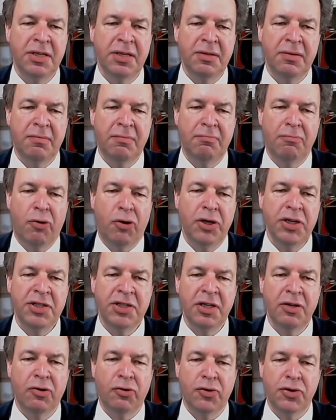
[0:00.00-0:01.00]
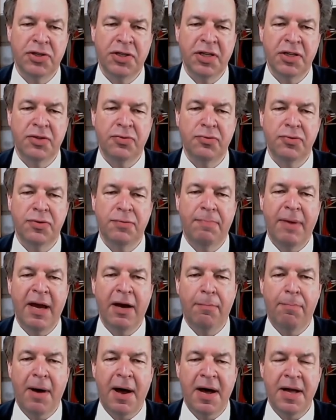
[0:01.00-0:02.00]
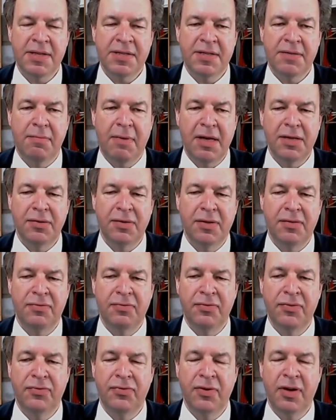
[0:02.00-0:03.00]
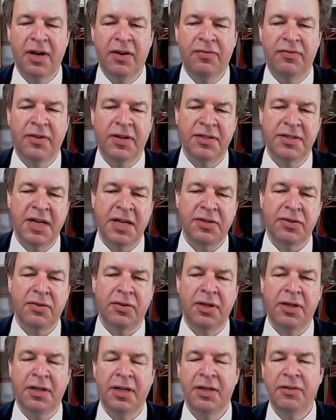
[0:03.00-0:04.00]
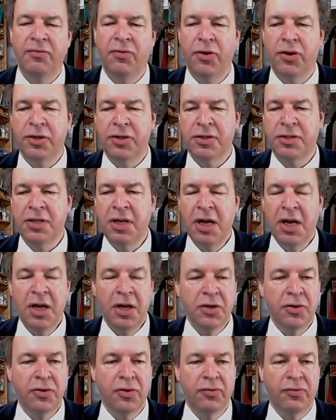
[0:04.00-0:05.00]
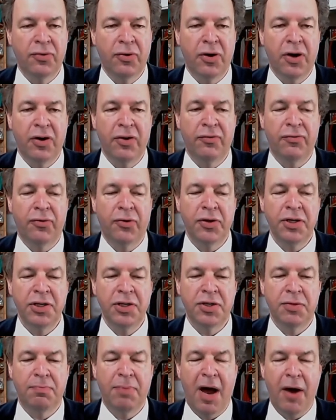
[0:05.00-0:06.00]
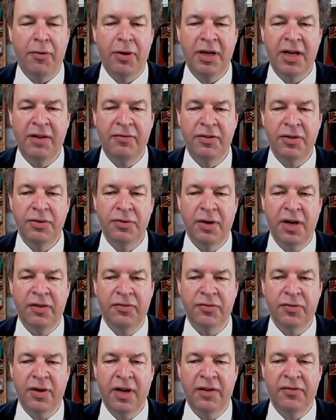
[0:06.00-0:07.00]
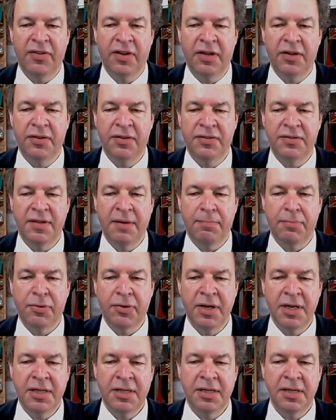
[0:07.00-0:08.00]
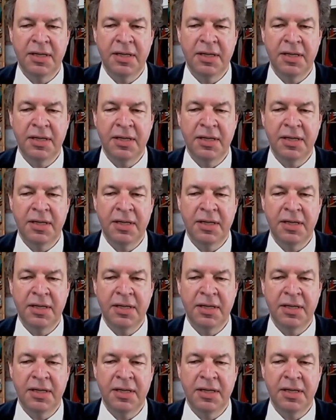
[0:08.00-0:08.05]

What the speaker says: more easy logistic to spare parts. While if you have central inverters, for each power level you have to have a separate